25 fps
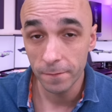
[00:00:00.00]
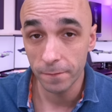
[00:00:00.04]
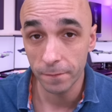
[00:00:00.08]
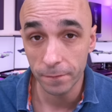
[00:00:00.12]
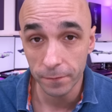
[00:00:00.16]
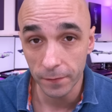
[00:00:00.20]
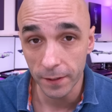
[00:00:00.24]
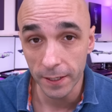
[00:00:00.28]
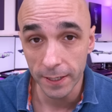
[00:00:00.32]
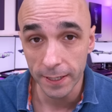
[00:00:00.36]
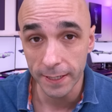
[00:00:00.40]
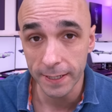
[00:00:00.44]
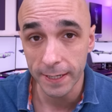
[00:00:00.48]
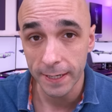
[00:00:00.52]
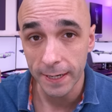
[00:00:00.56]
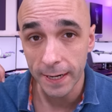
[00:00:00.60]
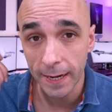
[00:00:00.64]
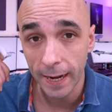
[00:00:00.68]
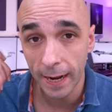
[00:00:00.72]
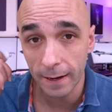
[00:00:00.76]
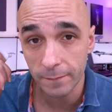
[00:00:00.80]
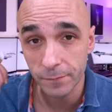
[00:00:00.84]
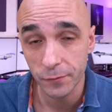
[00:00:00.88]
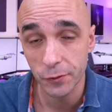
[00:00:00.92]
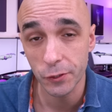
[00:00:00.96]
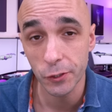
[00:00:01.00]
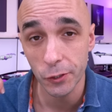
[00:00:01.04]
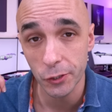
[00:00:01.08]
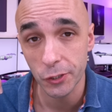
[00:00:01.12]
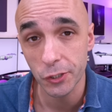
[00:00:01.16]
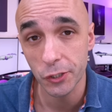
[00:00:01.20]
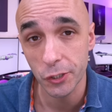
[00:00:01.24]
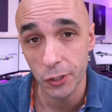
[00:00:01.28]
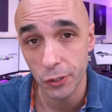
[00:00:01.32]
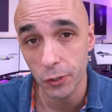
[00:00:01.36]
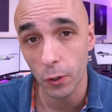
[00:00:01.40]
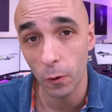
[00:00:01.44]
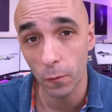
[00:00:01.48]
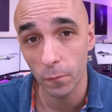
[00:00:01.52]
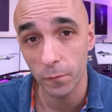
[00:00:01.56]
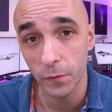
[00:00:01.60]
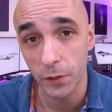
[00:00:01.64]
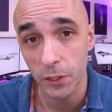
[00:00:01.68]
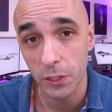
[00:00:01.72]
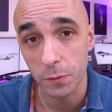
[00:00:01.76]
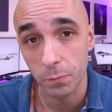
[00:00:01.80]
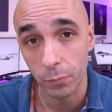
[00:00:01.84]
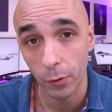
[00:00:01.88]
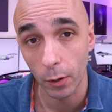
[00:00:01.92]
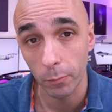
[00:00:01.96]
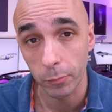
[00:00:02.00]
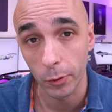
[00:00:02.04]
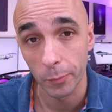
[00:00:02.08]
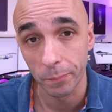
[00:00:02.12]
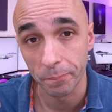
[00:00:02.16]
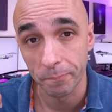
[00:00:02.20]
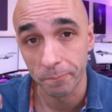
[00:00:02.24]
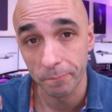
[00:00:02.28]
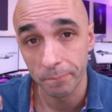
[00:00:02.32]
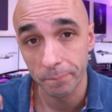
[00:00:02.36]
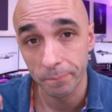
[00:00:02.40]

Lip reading: Flic have just solved this problem.